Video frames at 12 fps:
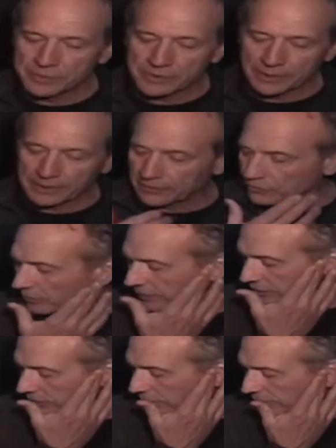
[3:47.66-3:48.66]
been taking
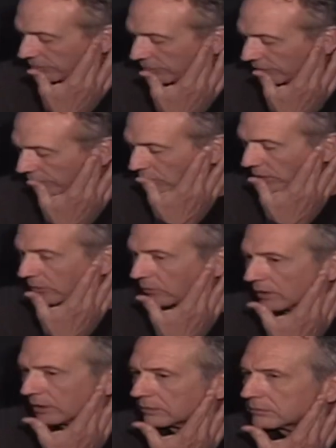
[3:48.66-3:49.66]
direction really quite
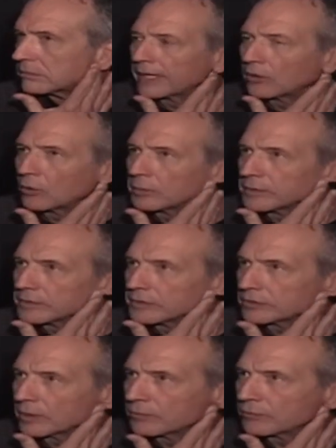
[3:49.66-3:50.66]
well. That opens
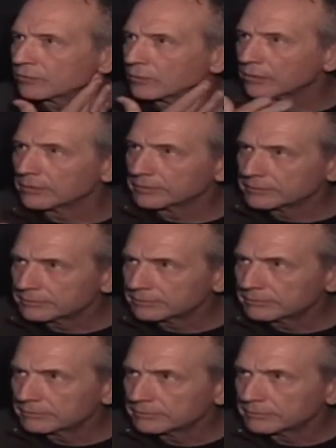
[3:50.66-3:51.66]
us up for,
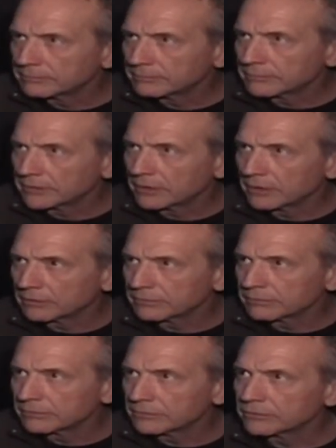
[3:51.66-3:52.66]
you know,
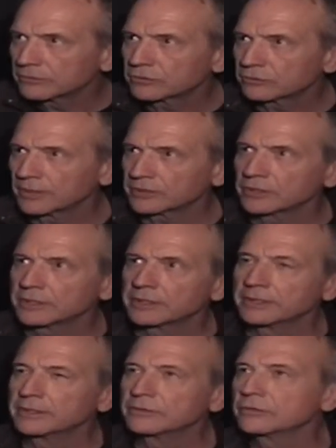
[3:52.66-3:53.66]
stretching it
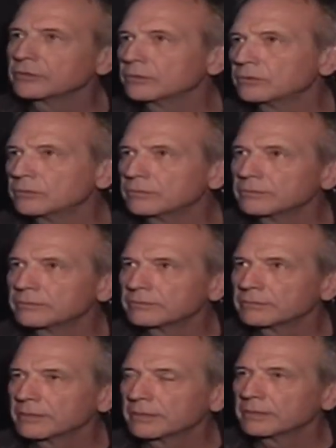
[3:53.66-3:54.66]
into
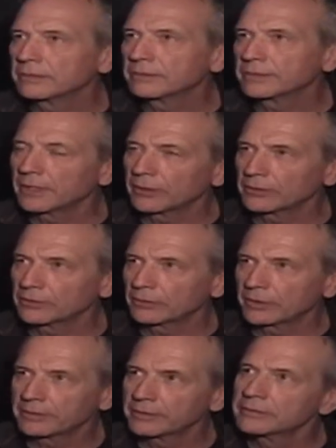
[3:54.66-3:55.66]
the character area.